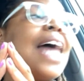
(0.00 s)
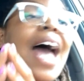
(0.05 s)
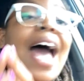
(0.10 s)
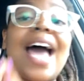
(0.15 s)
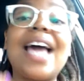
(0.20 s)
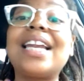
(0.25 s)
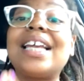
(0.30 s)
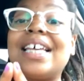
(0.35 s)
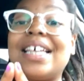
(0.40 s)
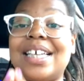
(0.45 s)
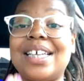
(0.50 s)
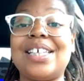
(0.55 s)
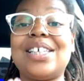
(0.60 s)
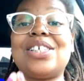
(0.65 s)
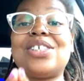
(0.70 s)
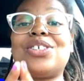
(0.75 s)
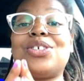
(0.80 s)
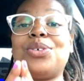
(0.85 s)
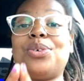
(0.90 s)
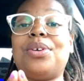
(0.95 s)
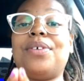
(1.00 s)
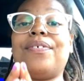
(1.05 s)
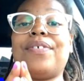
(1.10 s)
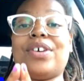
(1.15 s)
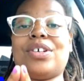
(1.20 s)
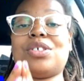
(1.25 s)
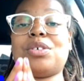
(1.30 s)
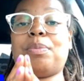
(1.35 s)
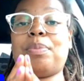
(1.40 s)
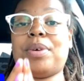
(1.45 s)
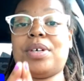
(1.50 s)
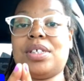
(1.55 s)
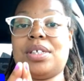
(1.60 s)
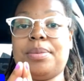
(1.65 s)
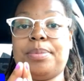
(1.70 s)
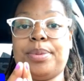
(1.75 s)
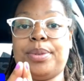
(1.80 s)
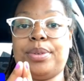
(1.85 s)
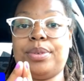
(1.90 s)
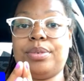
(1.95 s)
That is universal
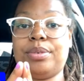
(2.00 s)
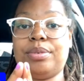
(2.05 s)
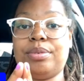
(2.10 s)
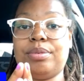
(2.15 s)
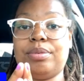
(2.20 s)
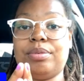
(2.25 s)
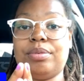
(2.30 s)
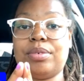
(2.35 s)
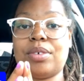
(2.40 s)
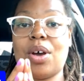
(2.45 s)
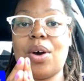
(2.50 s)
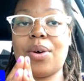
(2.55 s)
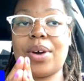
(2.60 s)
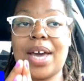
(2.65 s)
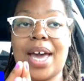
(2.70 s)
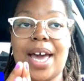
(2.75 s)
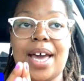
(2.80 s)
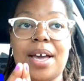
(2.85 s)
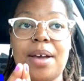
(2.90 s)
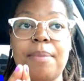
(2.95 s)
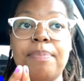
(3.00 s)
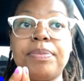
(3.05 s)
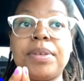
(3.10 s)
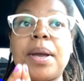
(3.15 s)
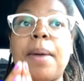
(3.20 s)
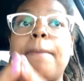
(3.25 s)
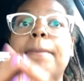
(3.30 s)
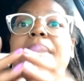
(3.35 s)
principle, okay?